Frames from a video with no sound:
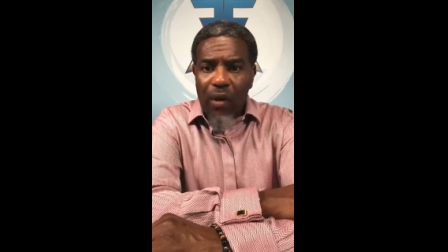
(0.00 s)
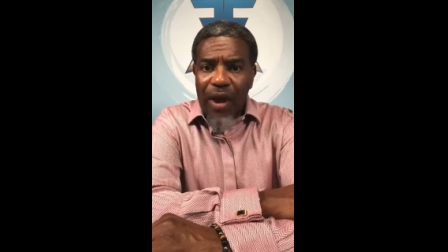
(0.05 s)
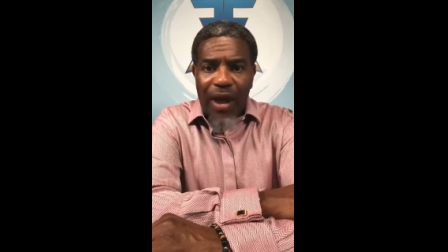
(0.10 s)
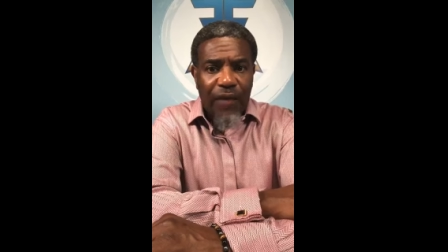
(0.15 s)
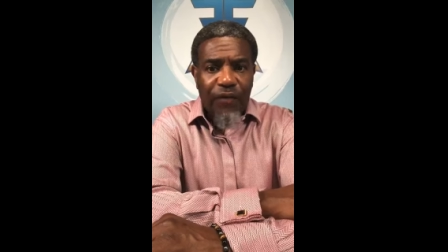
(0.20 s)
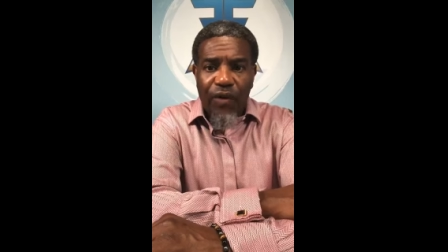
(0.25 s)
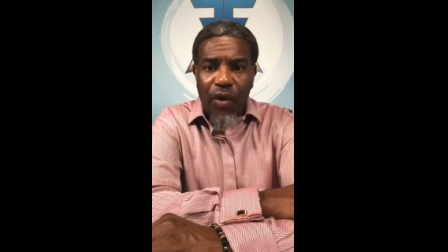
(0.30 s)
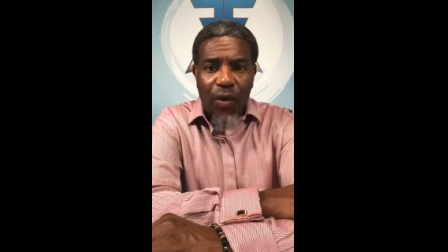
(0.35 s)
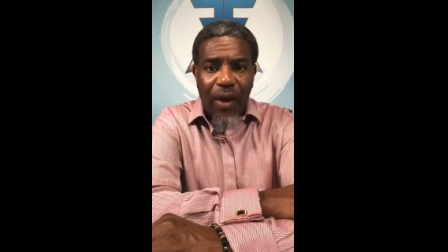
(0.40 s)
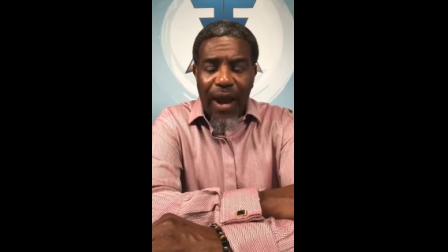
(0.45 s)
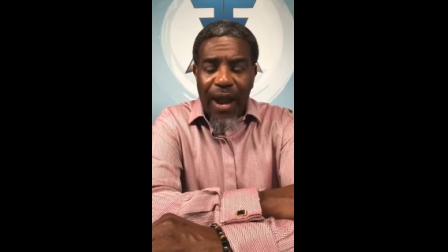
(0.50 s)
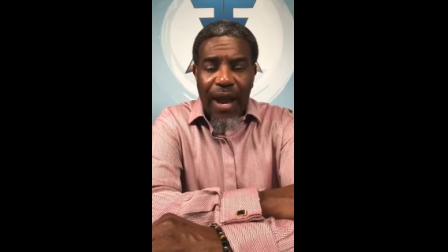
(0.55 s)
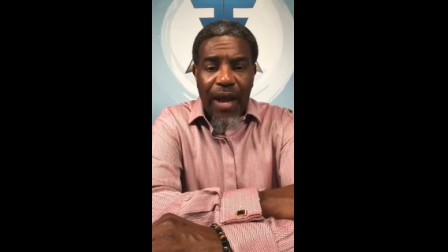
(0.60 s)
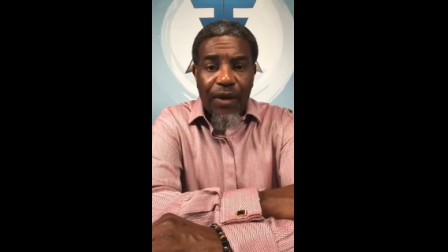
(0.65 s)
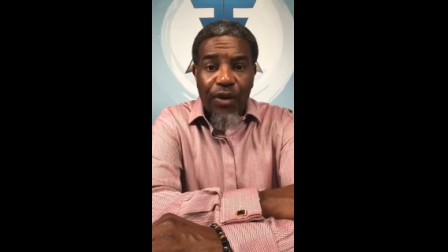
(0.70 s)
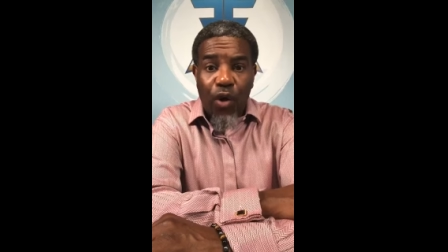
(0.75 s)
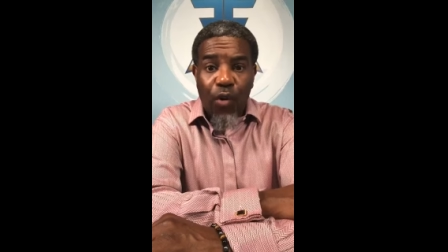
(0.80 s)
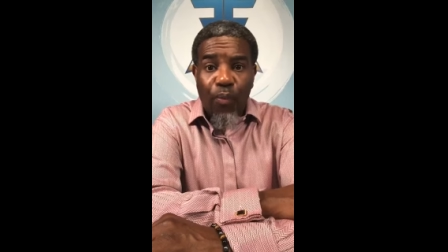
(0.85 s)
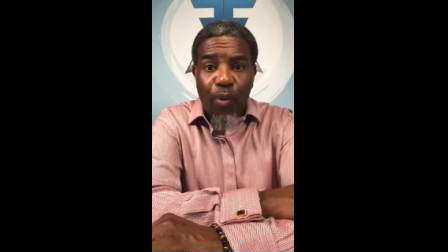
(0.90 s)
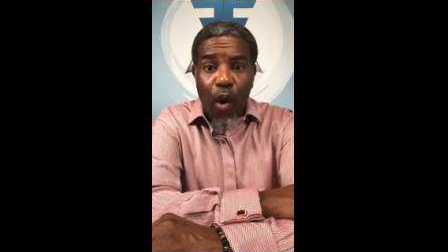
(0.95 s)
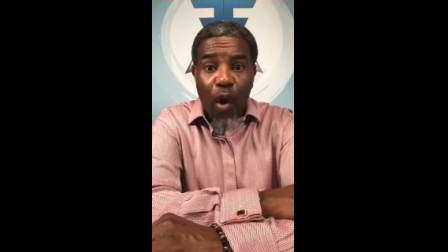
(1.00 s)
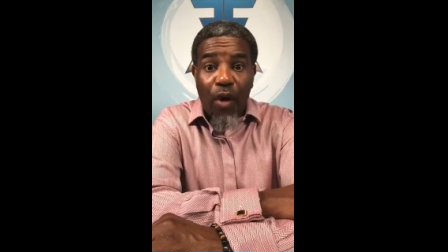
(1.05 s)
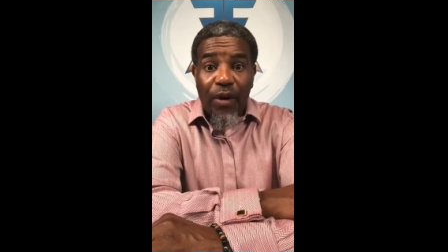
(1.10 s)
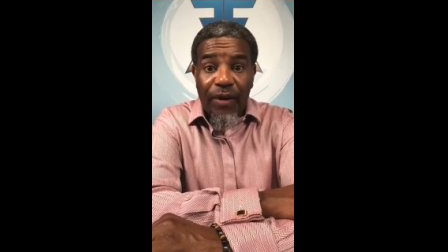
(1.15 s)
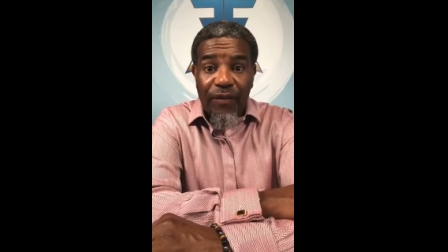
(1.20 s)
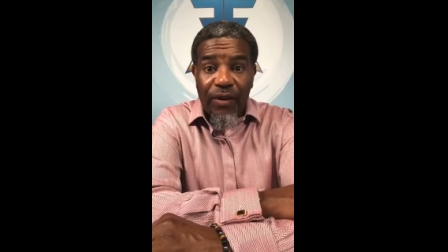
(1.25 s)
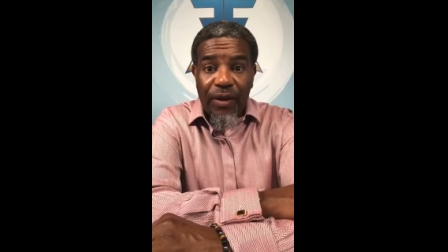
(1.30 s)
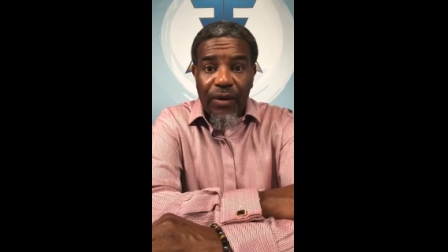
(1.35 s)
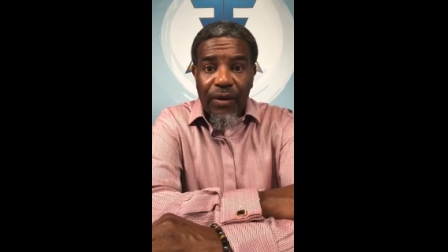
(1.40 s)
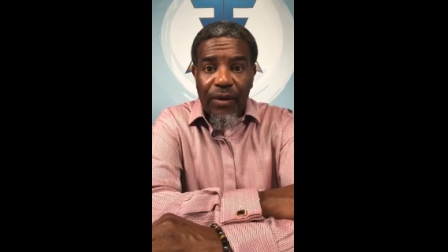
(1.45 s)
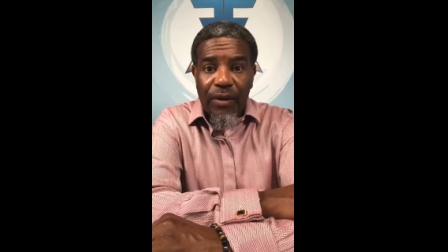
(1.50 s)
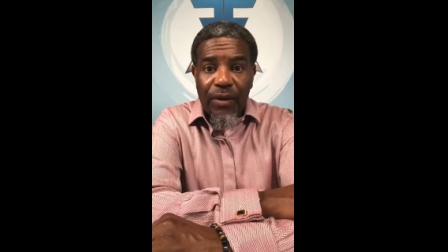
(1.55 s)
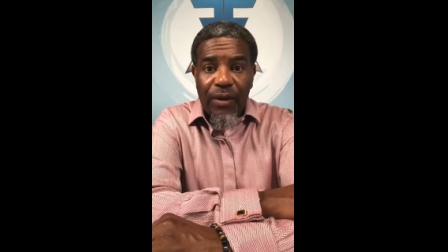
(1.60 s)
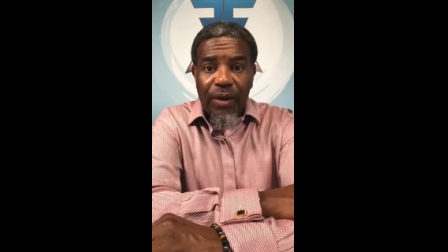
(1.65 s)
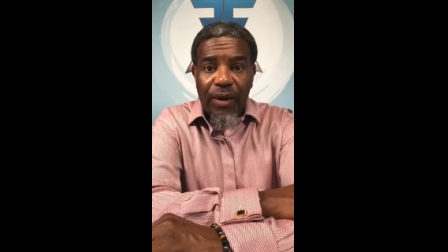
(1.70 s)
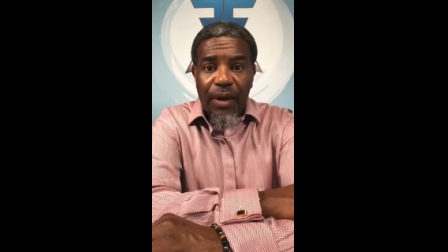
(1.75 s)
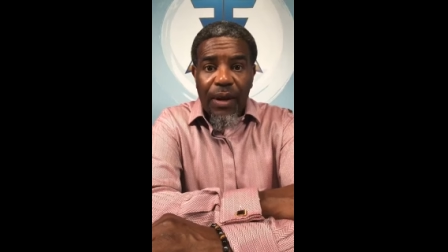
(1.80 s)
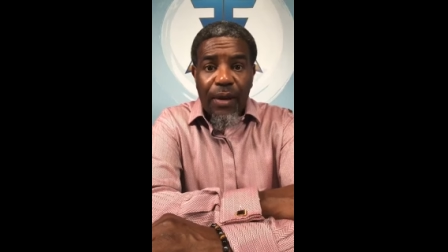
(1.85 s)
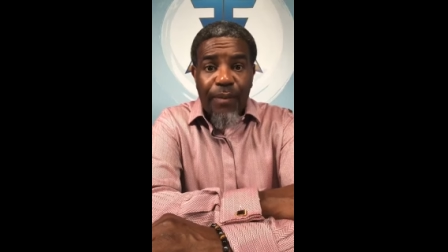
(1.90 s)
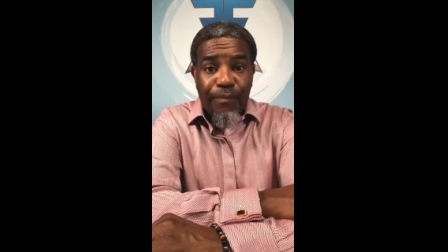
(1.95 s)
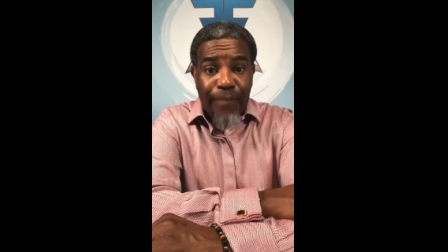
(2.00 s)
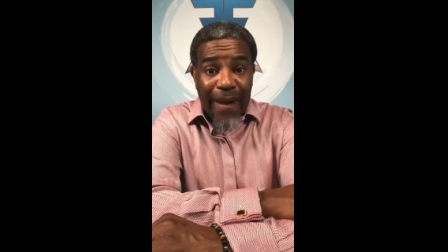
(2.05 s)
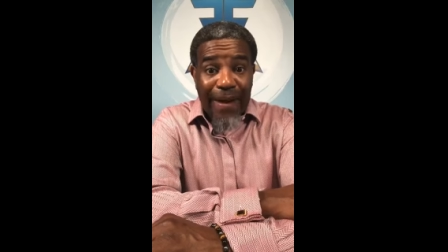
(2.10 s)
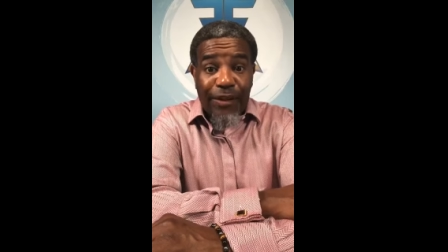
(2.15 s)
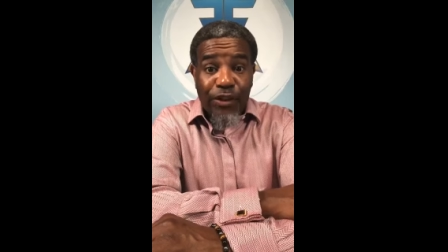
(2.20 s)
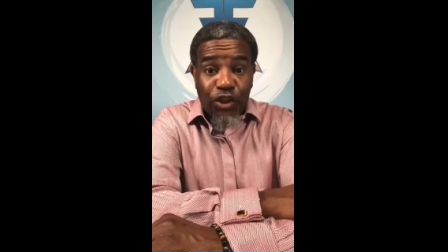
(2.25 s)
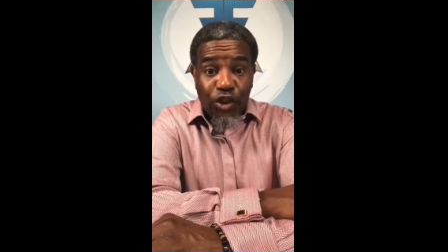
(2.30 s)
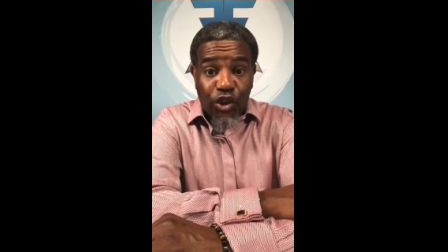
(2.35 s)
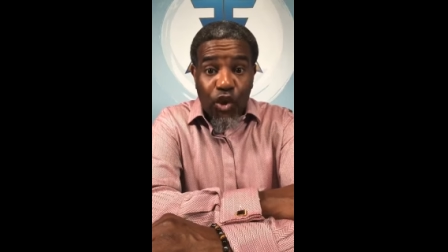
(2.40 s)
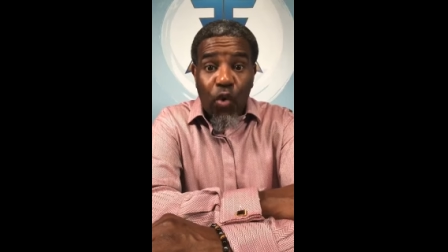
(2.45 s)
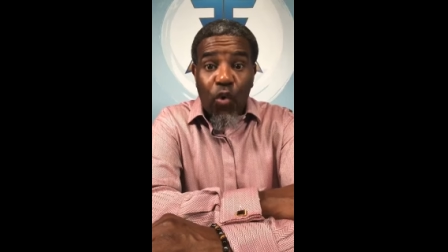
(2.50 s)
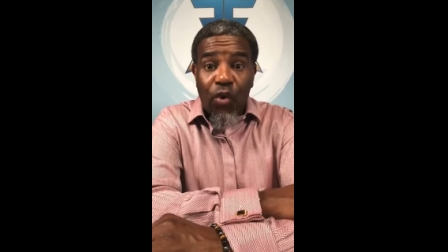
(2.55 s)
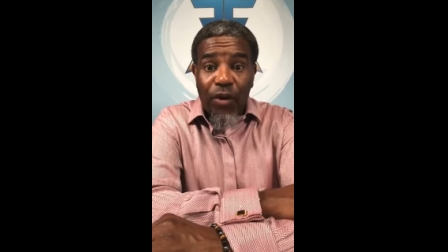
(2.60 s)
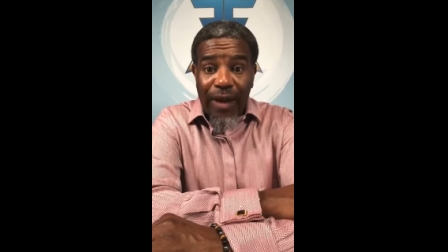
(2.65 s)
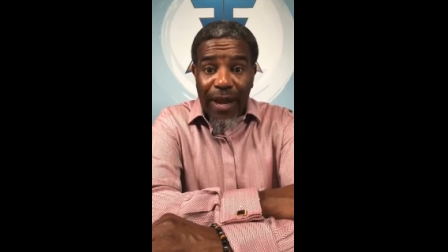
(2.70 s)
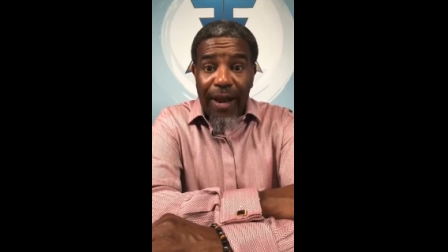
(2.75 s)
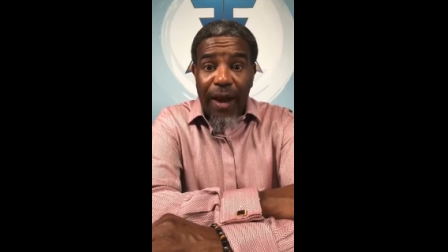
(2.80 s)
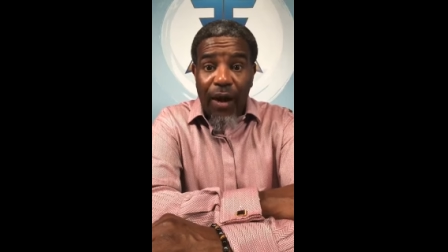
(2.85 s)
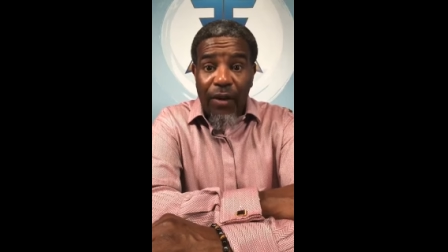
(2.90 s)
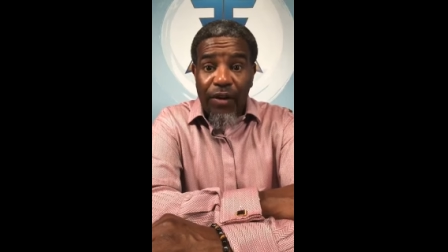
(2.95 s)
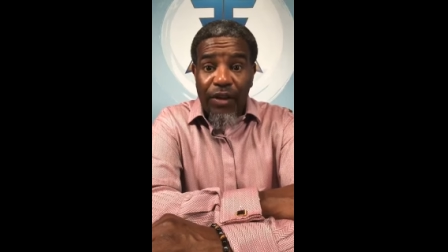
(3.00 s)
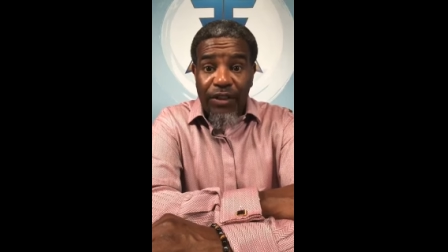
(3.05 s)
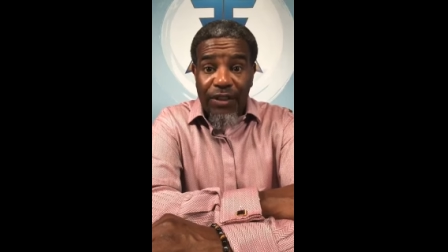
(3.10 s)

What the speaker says: don't have your hand, no part of it. Make sure they